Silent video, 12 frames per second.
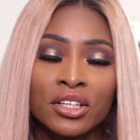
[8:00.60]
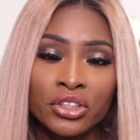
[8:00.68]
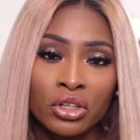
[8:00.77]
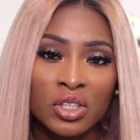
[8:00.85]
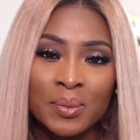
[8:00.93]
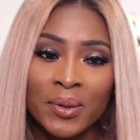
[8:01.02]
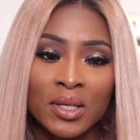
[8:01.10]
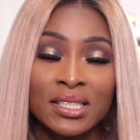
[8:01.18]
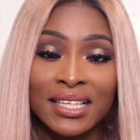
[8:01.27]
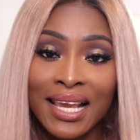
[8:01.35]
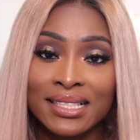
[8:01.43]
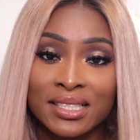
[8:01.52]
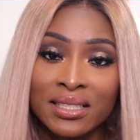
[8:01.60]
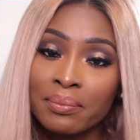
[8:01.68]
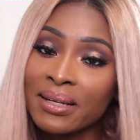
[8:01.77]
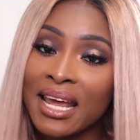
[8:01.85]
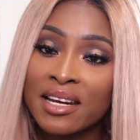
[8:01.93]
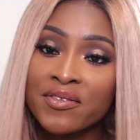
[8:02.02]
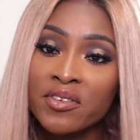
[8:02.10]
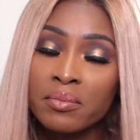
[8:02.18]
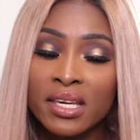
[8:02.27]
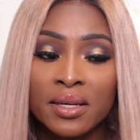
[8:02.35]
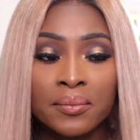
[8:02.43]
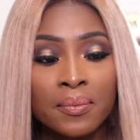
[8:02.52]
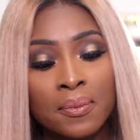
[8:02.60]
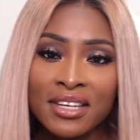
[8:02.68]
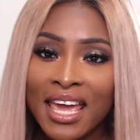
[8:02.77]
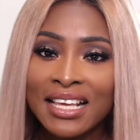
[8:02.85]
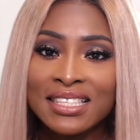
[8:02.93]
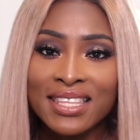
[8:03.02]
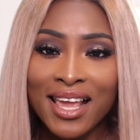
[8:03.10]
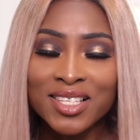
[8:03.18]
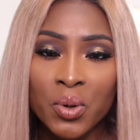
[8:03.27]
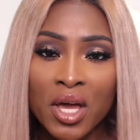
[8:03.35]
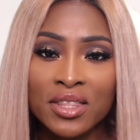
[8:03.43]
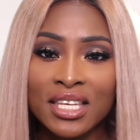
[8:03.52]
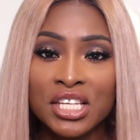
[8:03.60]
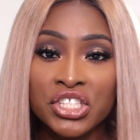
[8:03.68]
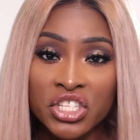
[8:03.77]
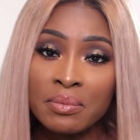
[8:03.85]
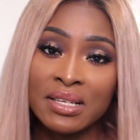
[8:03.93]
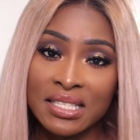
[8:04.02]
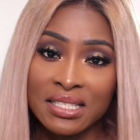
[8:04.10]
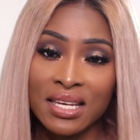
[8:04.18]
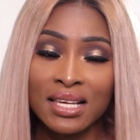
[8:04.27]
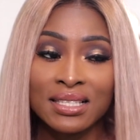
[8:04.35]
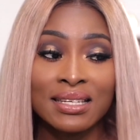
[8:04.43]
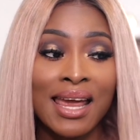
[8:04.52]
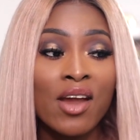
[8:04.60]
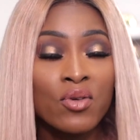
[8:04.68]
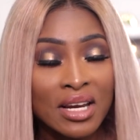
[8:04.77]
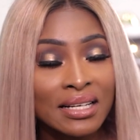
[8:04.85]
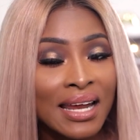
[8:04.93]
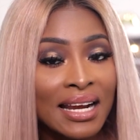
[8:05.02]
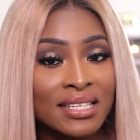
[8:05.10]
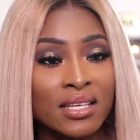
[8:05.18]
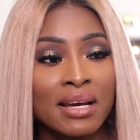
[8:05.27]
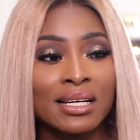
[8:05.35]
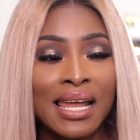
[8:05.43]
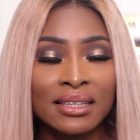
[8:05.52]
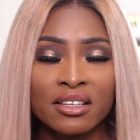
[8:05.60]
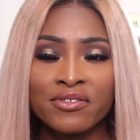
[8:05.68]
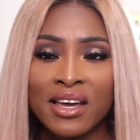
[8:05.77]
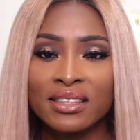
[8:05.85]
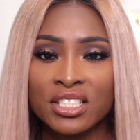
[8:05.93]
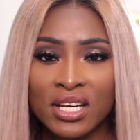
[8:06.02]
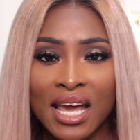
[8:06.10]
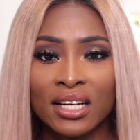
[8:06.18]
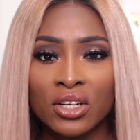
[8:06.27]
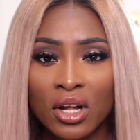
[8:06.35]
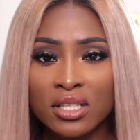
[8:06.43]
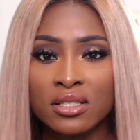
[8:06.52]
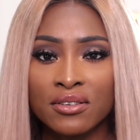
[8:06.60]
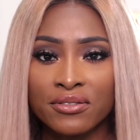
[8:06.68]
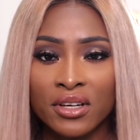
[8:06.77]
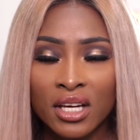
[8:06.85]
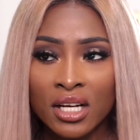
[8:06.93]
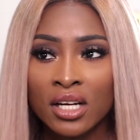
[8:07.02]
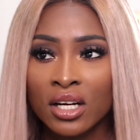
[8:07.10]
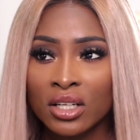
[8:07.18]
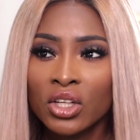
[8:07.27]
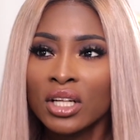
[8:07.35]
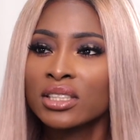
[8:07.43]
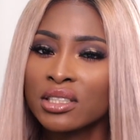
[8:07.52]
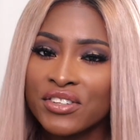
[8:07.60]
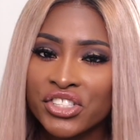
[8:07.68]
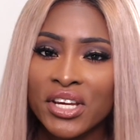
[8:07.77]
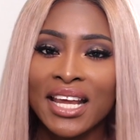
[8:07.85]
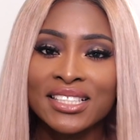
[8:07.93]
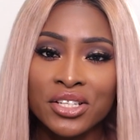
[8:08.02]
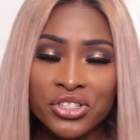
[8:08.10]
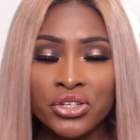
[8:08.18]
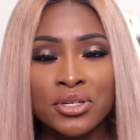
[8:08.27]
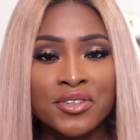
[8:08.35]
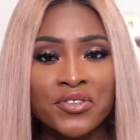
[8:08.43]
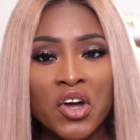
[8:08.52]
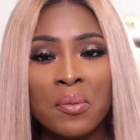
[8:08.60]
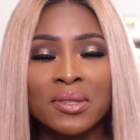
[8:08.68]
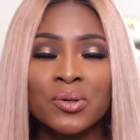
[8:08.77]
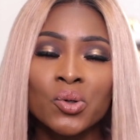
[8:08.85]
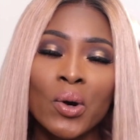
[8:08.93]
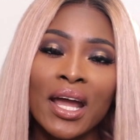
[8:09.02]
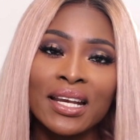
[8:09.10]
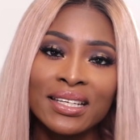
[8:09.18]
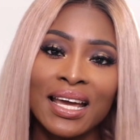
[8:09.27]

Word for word: you know, just because it's easy to blend for me. Next things were these shimmer sticks, and I really liked them. I liked the fact that she had lots of lots of shades to choose from and they're quite